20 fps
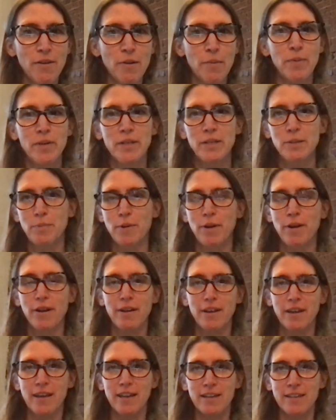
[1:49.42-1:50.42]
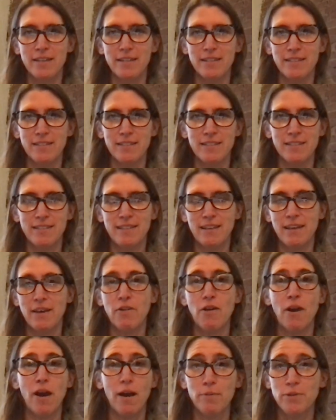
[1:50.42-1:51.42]
in pittsburgh is a
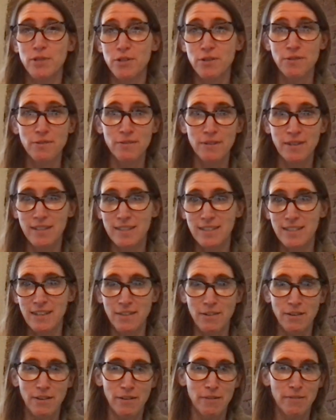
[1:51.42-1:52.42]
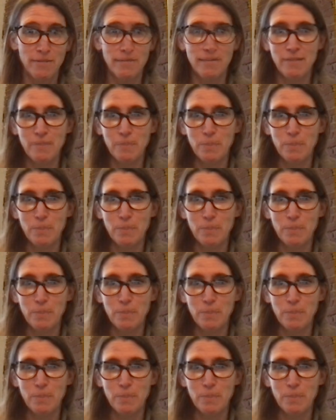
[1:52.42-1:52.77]
crapshoot it's either